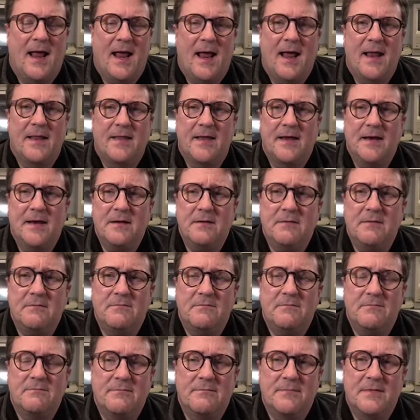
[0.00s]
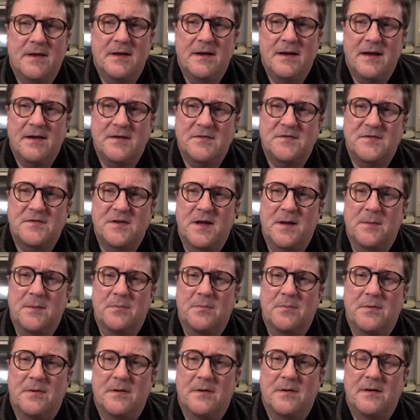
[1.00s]
then the next step
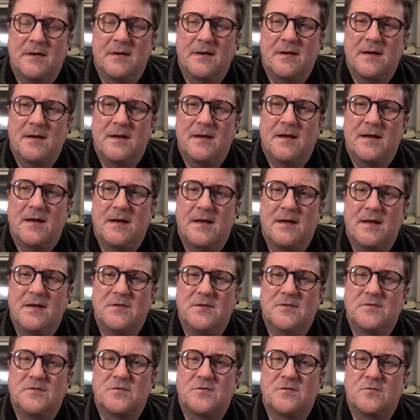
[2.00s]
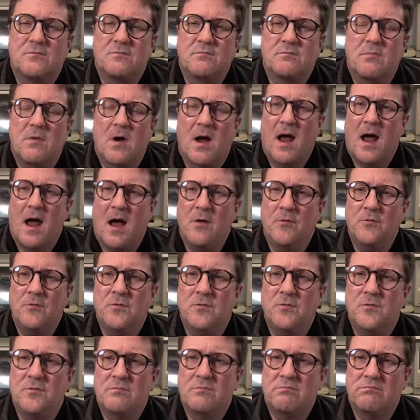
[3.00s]
is to how
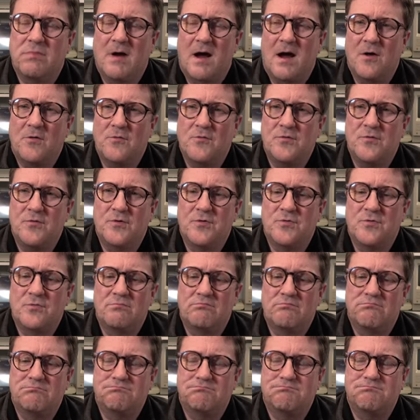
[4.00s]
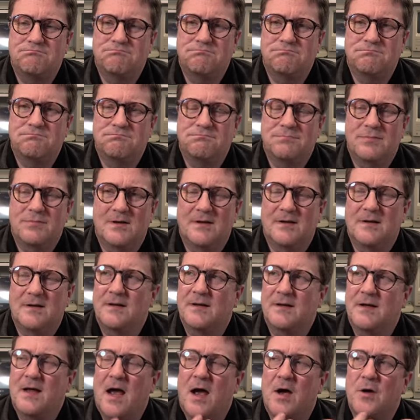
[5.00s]
do you
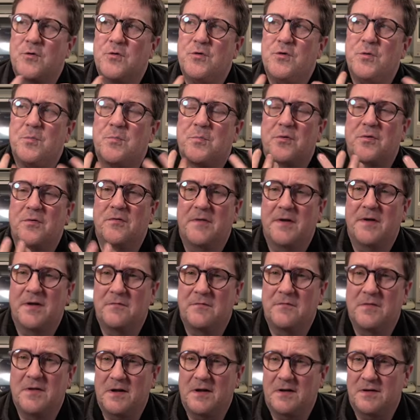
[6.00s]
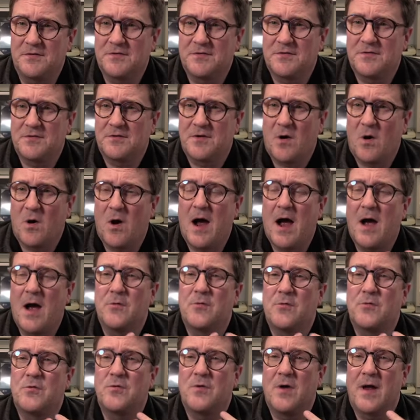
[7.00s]
prevent fails, or how
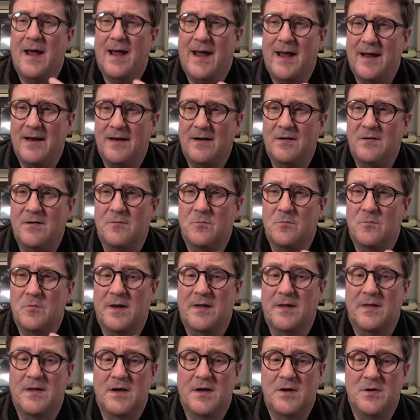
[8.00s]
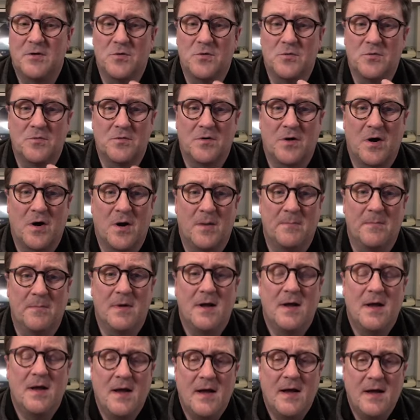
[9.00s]
do you handle when they do come?
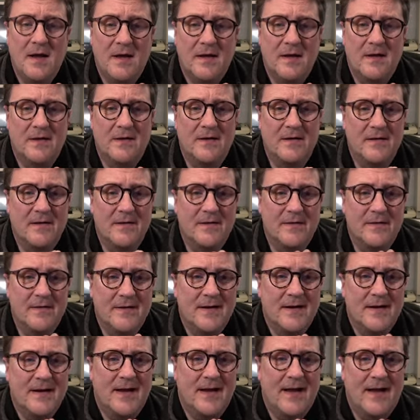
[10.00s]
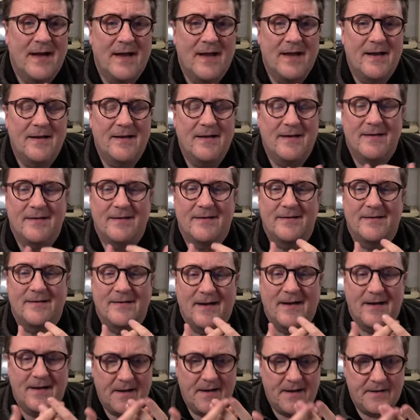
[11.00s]
And
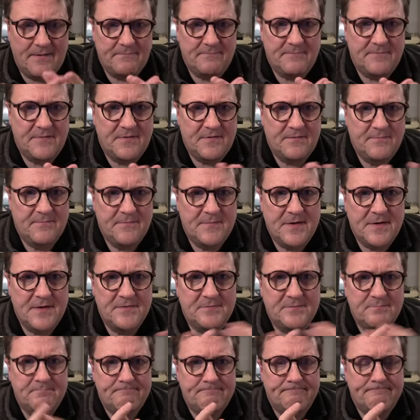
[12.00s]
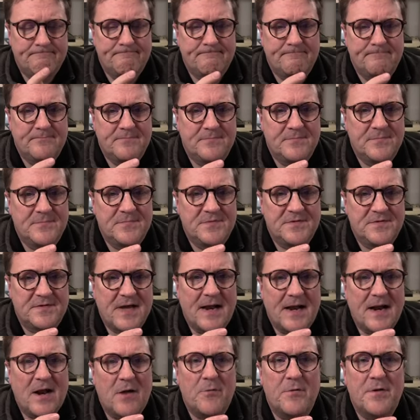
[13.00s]
they
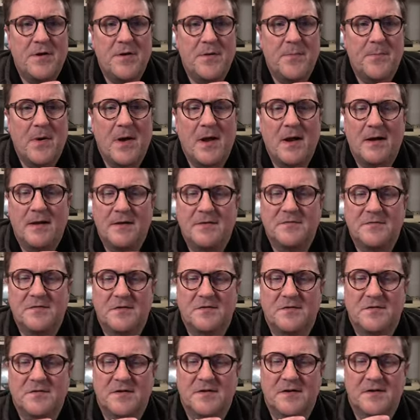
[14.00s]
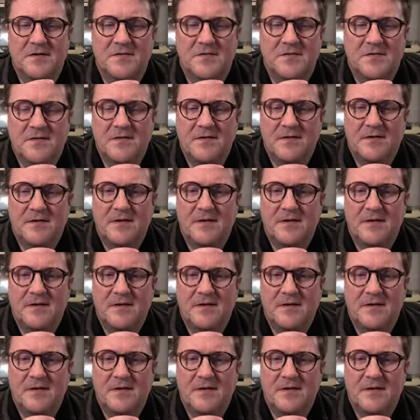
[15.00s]
start out here by listing six